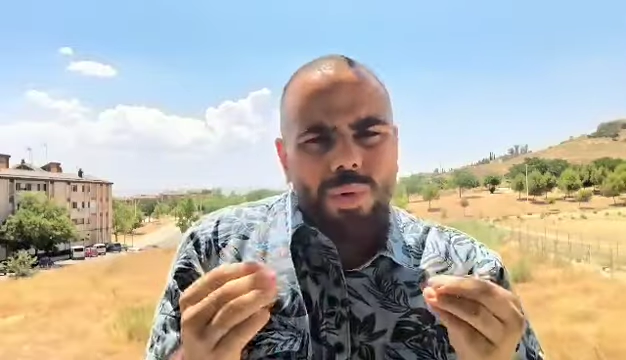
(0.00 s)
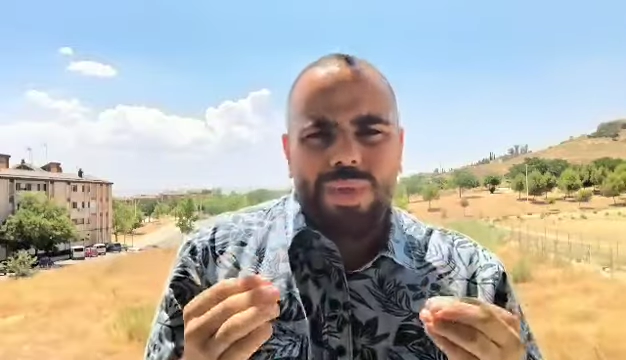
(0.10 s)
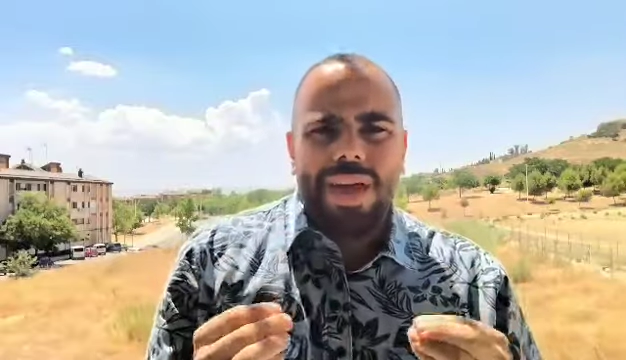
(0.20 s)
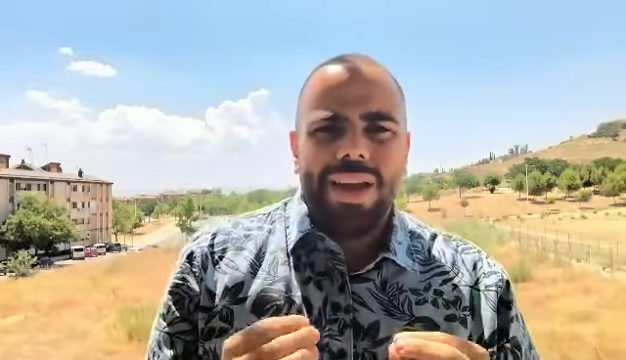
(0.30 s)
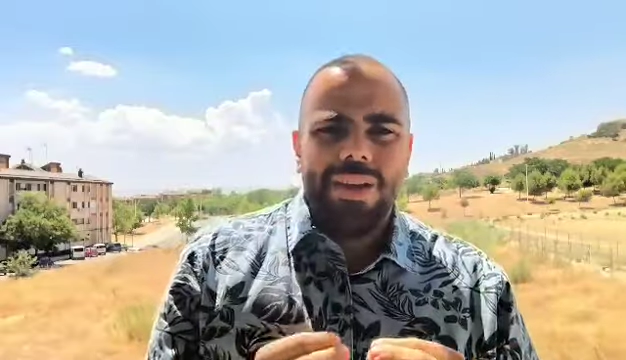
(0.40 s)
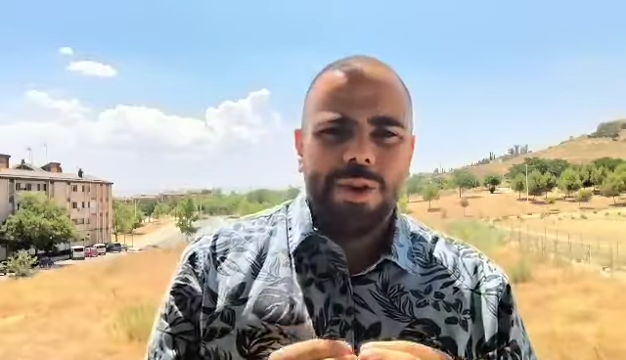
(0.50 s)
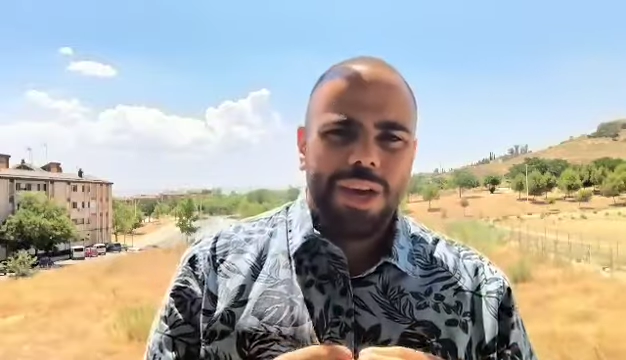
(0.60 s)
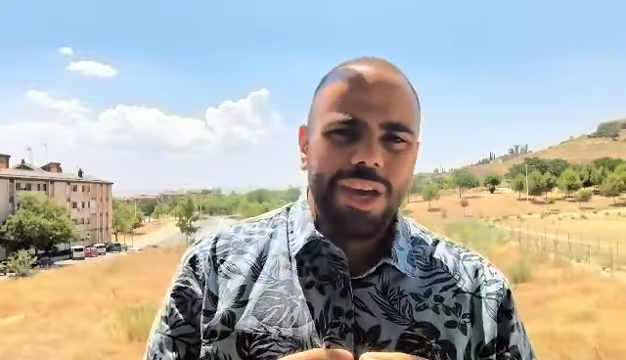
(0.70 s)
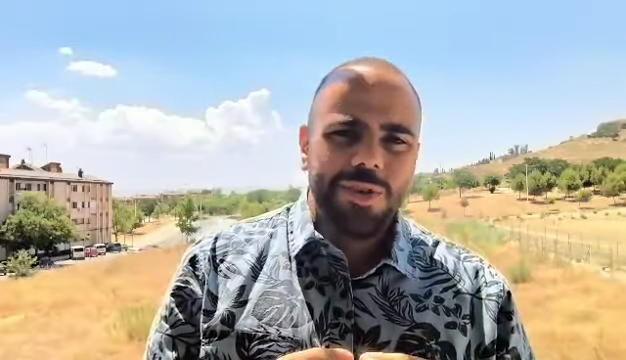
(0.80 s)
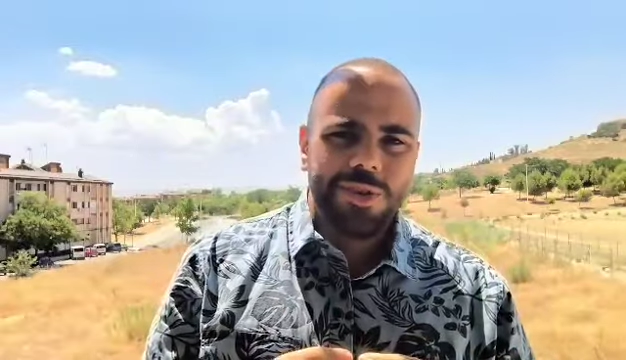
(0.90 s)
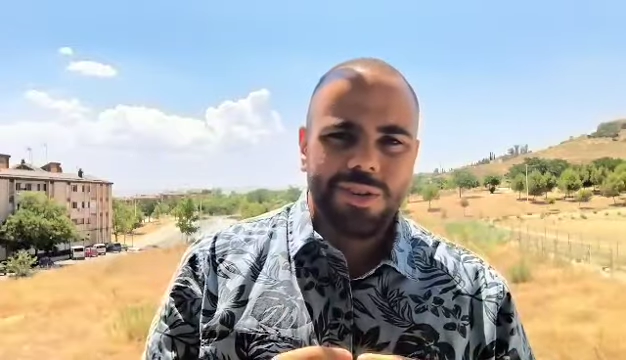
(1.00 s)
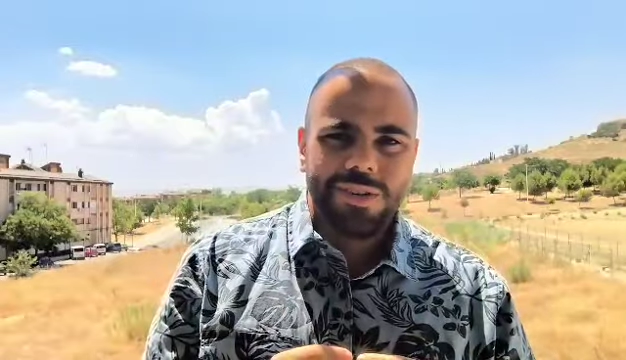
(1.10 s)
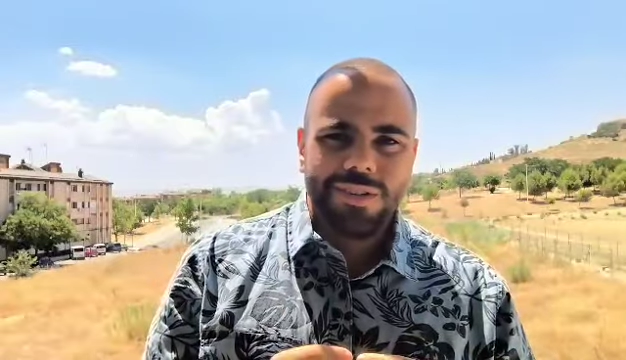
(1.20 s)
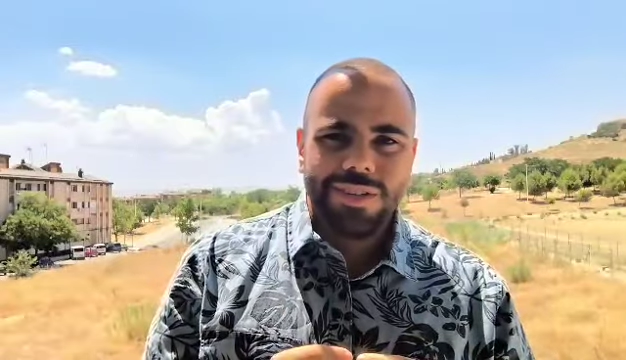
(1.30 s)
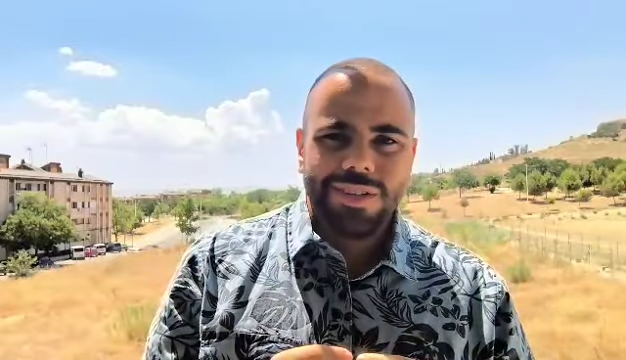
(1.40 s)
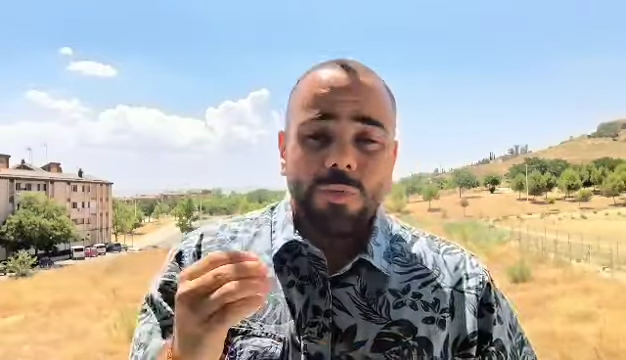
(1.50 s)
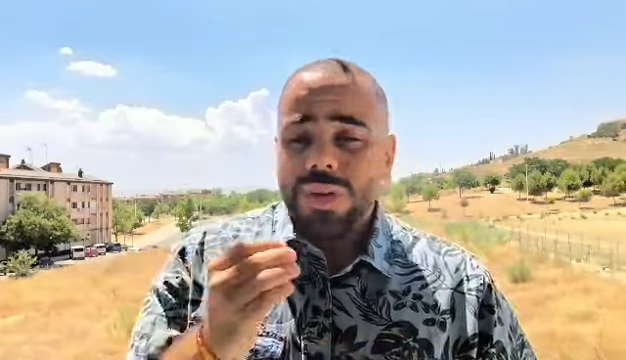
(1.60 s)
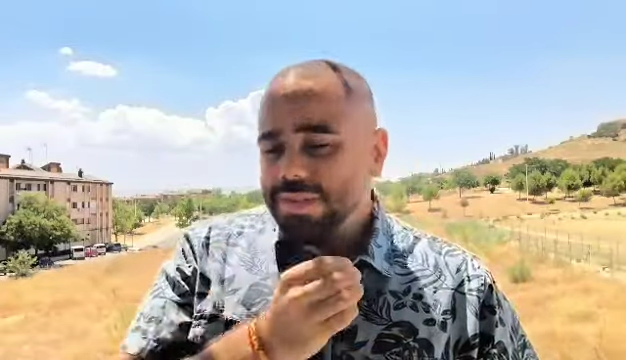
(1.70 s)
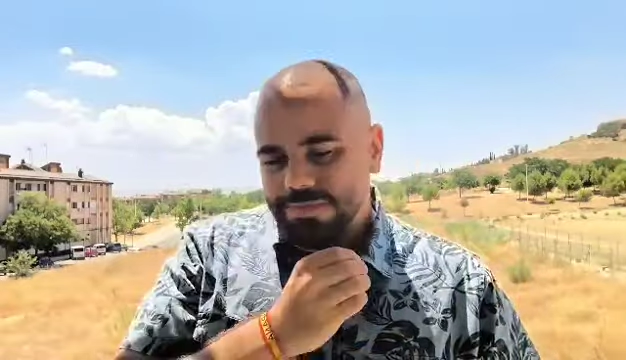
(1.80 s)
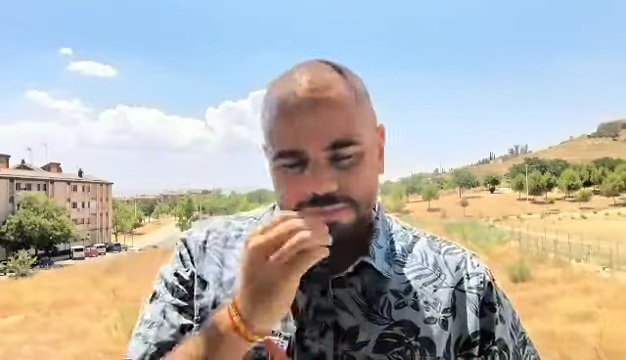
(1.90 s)
than educational. It
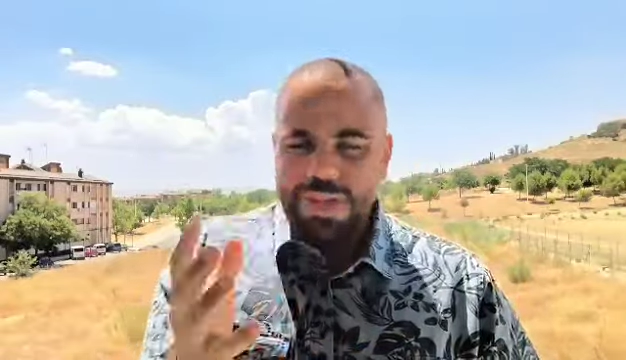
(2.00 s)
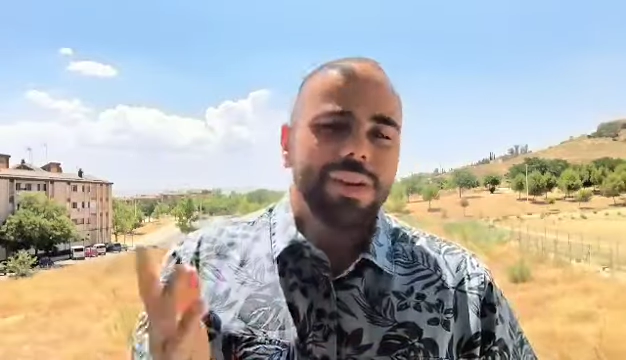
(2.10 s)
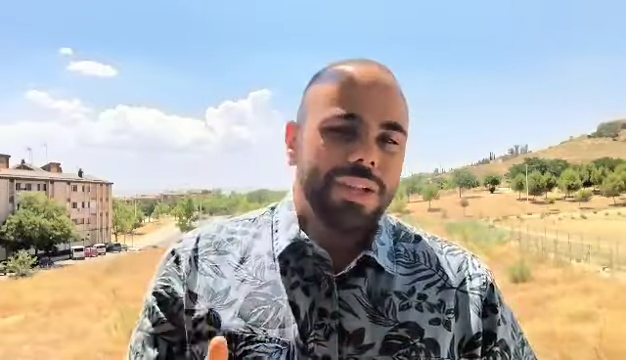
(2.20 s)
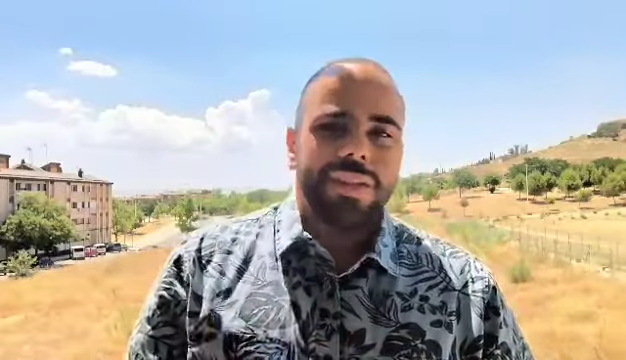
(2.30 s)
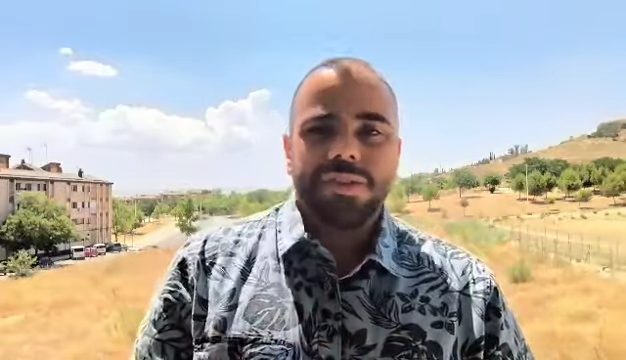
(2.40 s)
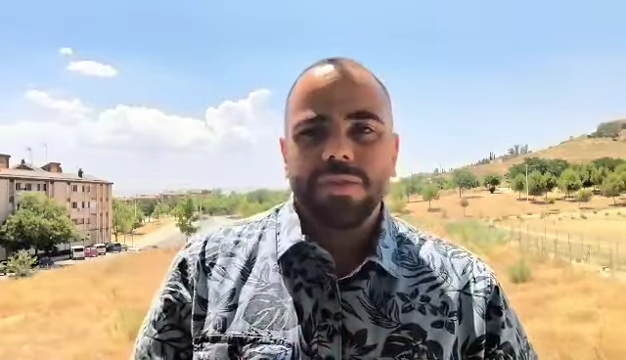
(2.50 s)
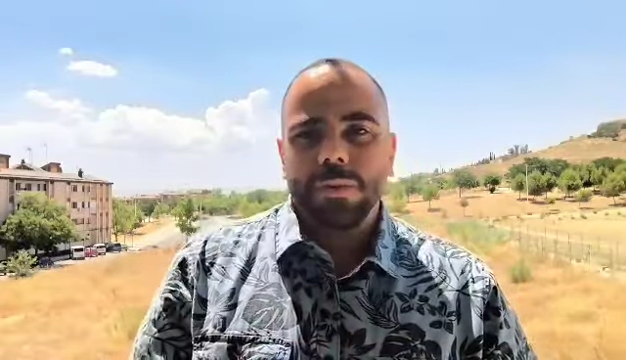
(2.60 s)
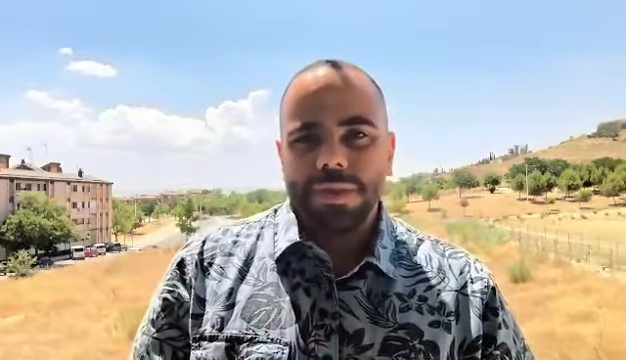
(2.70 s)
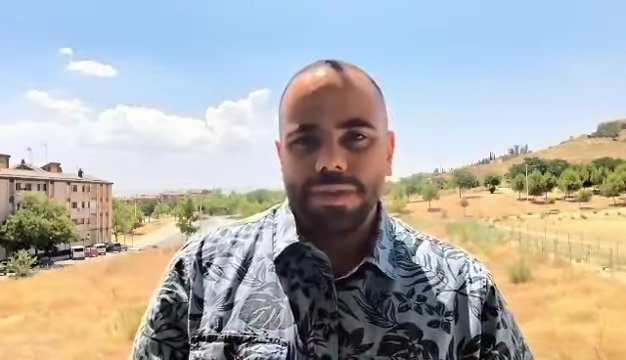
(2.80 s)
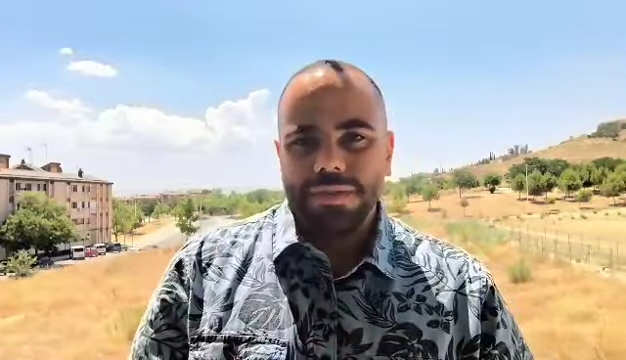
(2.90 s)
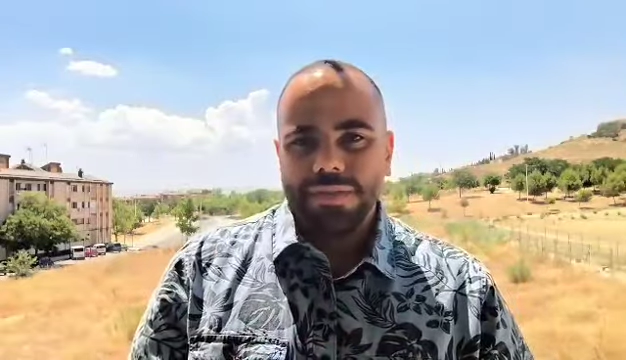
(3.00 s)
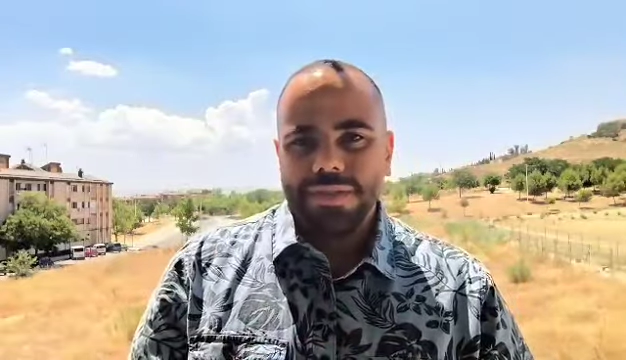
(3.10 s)
was literally transformative.